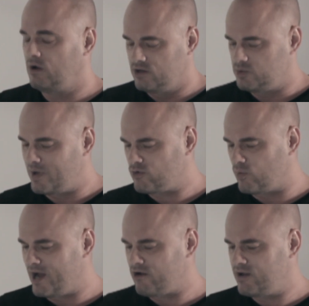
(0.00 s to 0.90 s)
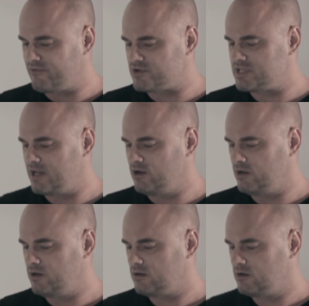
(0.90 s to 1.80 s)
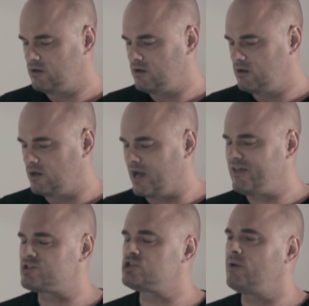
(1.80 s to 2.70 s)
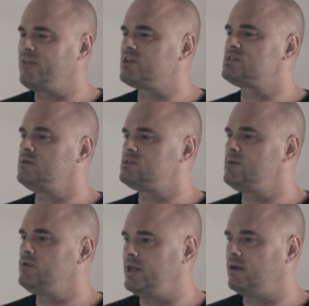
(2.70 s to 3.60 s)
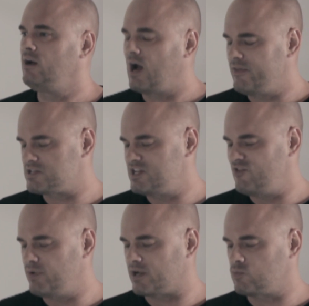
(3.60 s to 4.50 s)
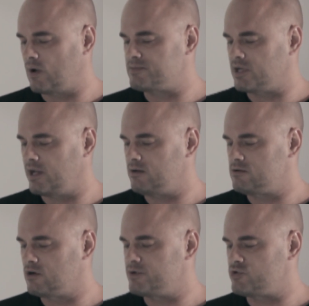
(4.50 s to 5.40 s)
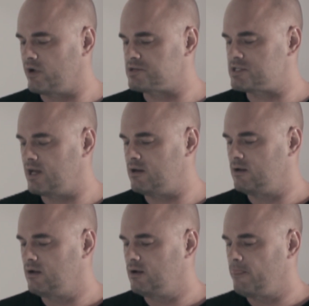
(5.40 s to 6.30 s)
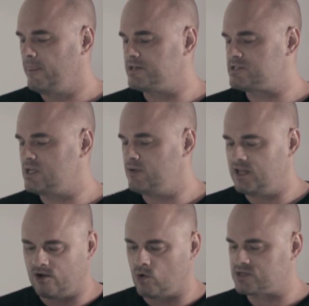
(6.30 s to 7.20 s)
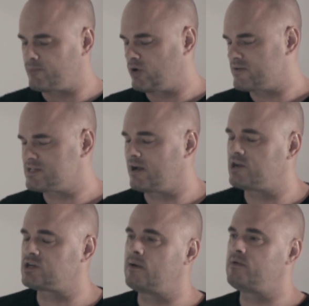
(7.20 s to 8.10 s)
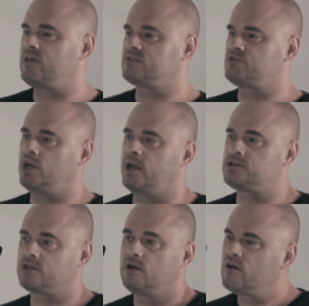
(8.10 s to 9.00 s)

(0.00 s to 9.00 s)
Do we have a rider yet for Sainthood? I think it's TBD. I think Steve Bick's website, Derby Trail, said it's TBD. Of course, I printed this out yesterday. Maybe things have changed.